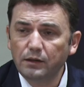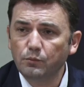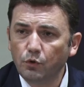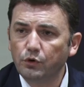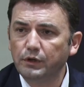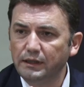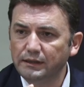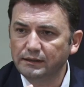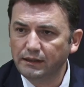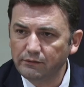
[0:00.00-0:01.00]
more
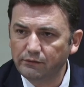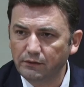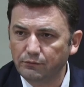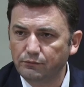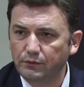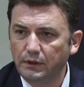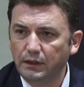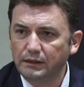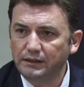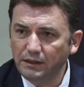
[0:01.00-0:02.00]
intensive
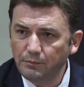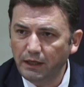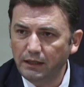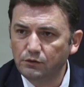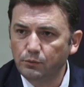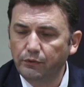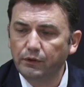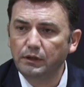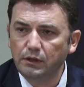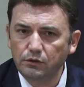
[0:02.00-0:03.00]
debate within
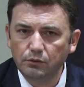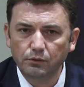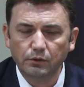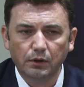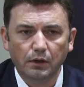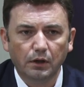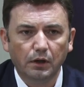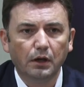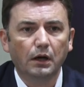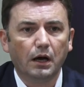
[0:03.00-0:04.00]
EU
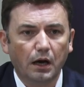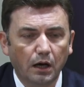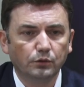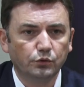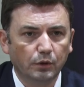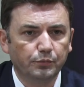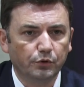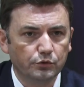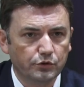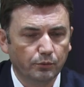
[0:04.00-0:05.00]
how to
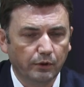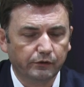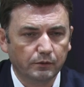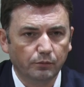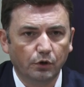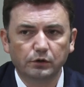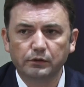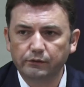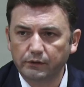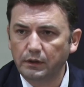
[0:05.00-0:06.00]
approach the Western
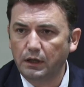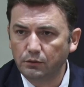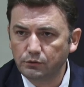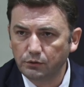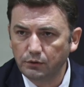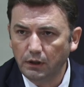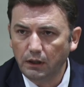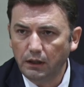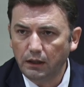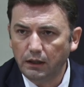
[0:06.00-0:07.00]
Balkans and how to
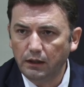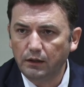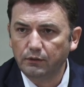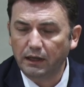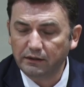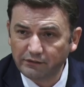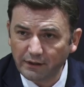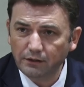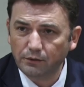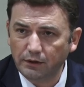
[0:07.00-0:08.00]

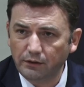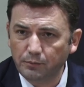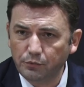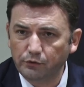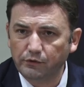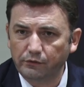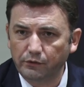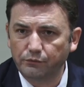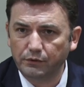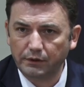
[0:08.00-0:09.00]
accelerate the process
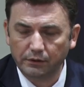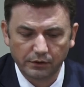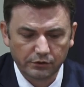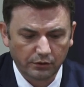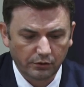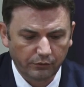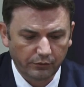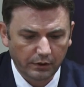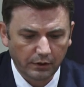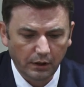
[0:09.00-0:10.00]
of integration of
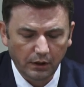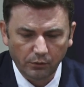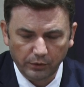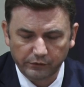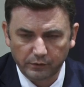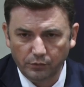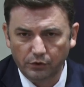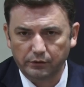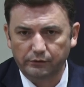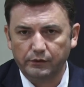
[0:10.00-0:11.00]
the Western
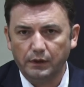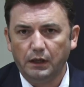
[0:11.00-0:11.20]
Balkans.